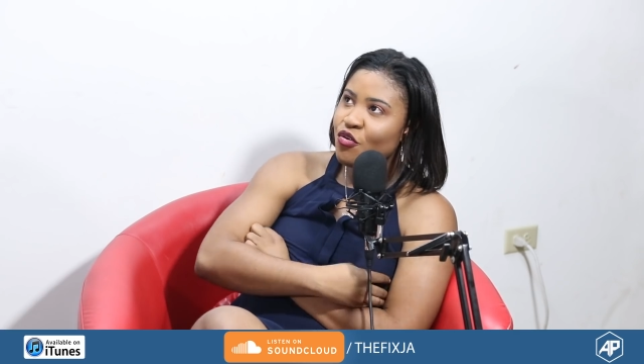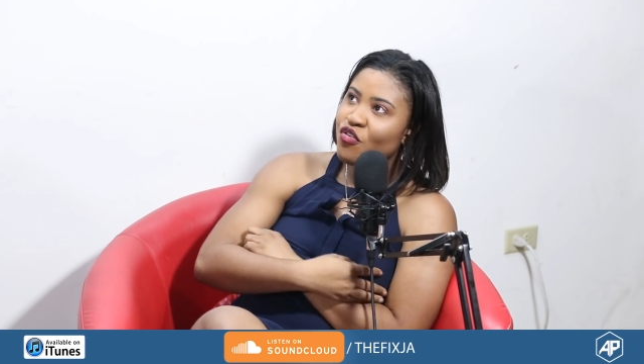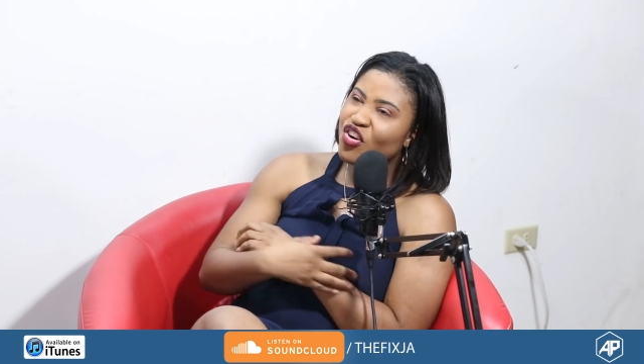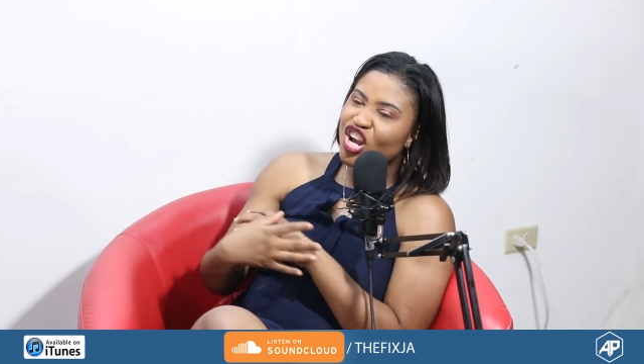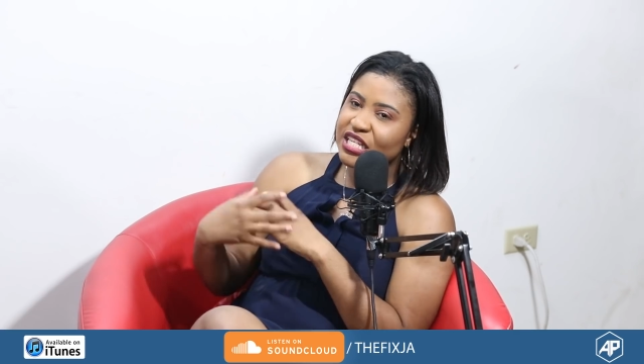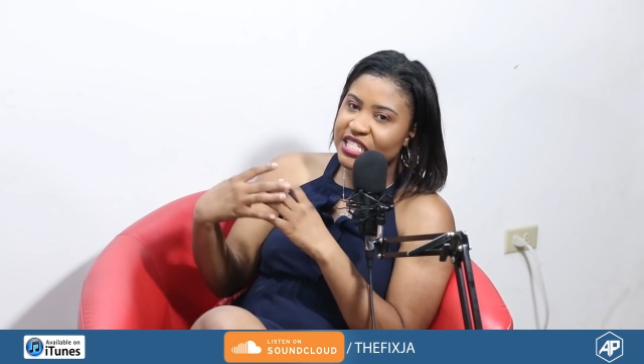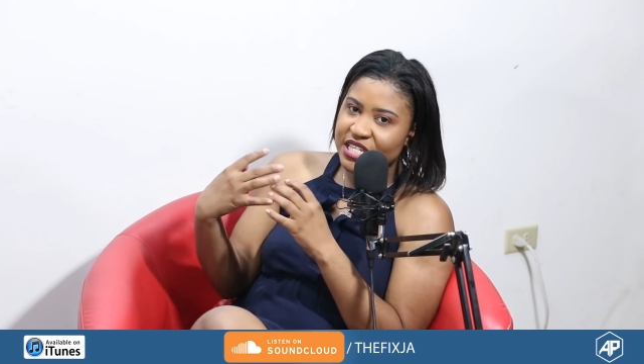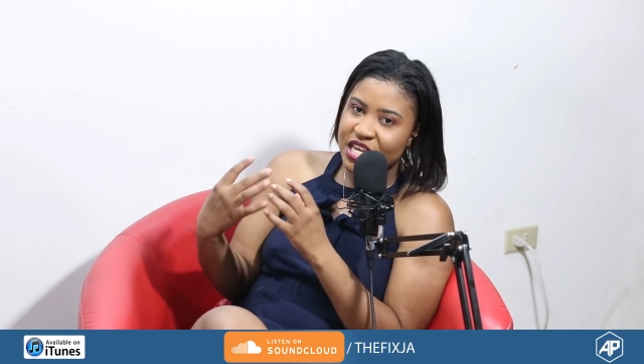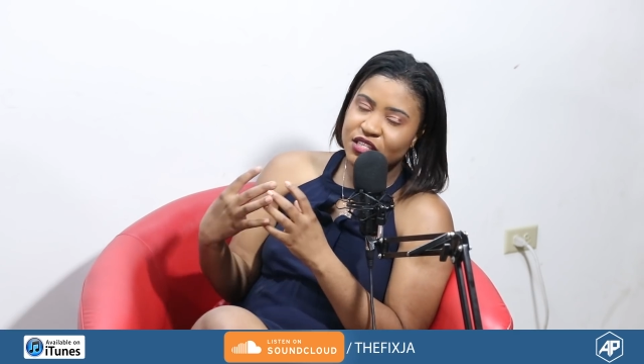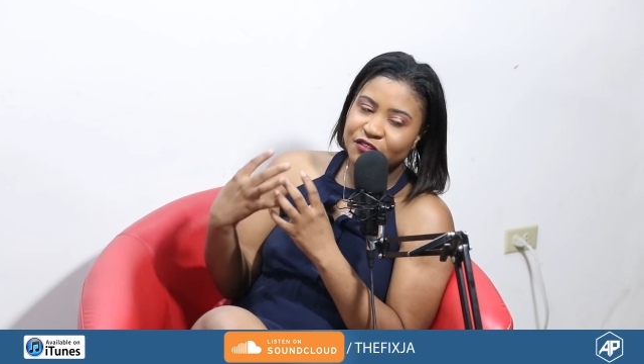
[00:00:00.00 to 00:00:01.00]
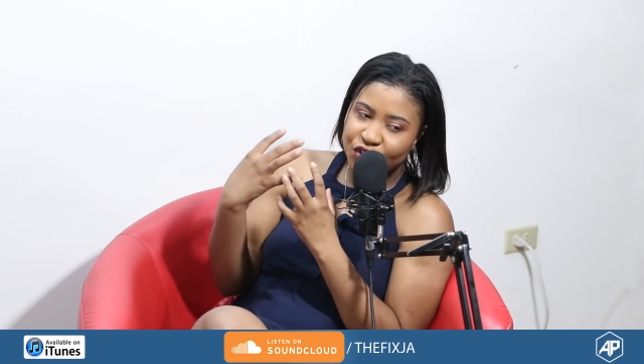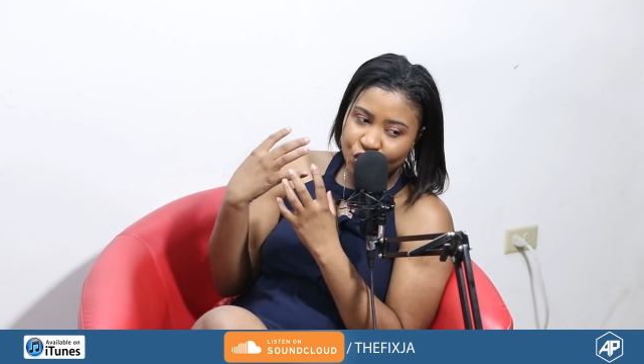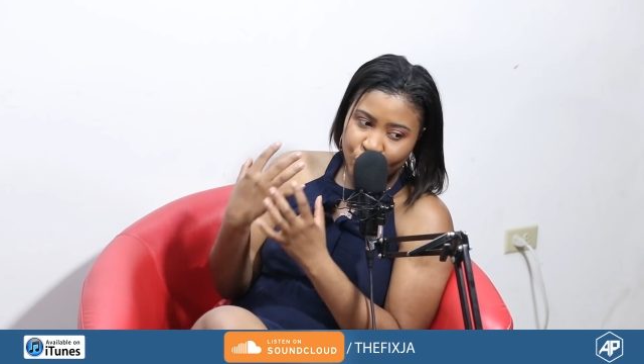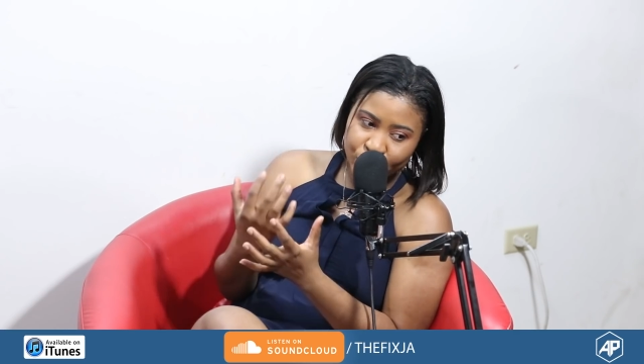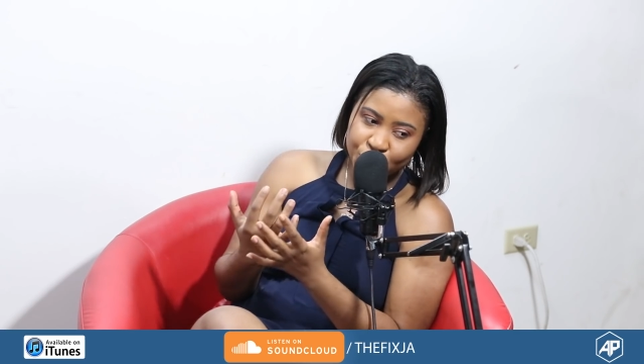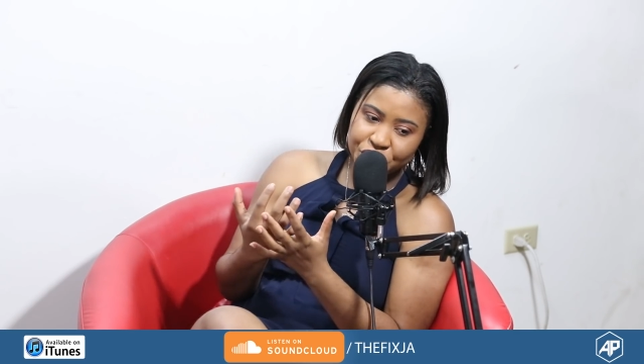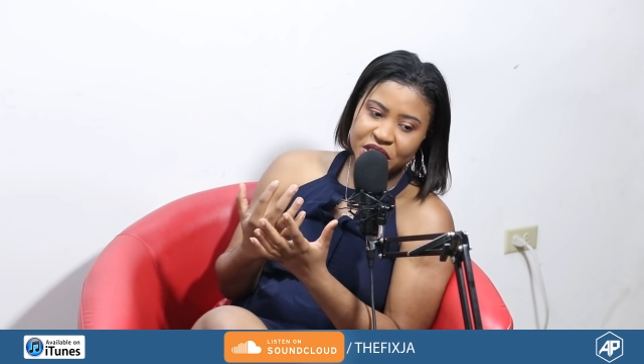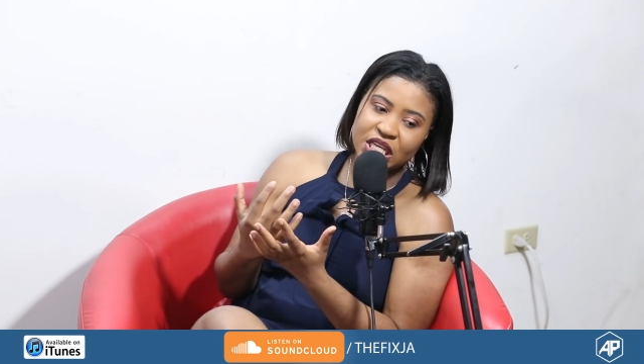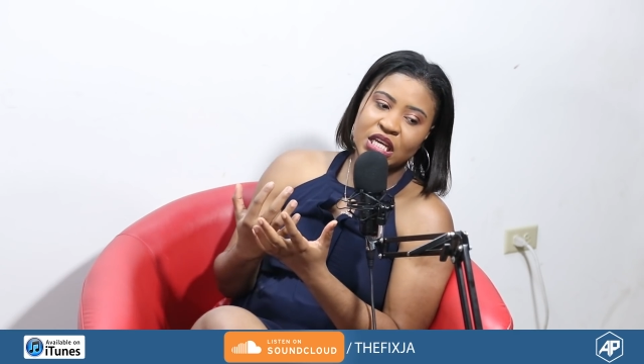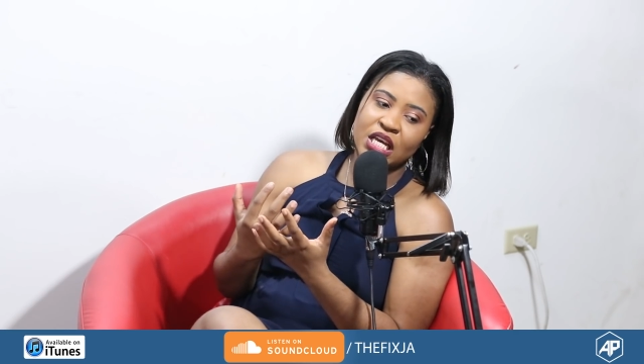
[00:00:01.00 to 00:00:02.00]
the overall state of the
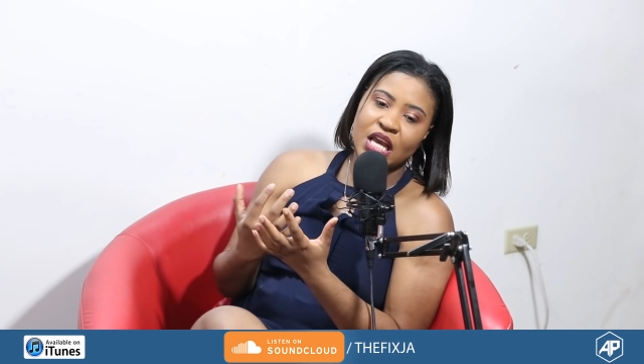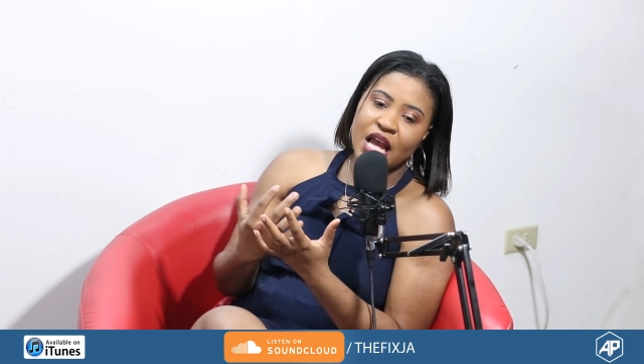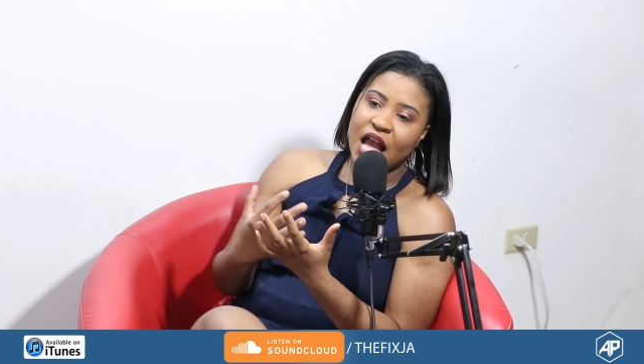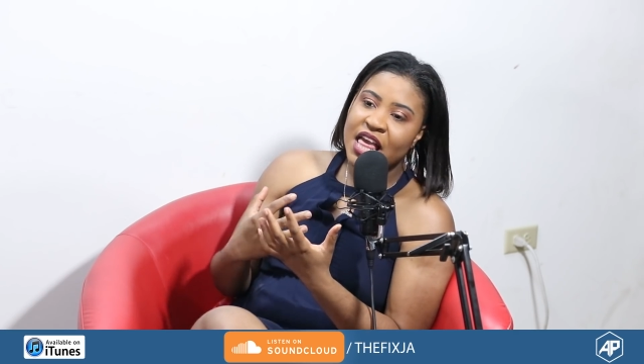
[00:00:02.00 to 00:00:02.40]
country, mm-hmm.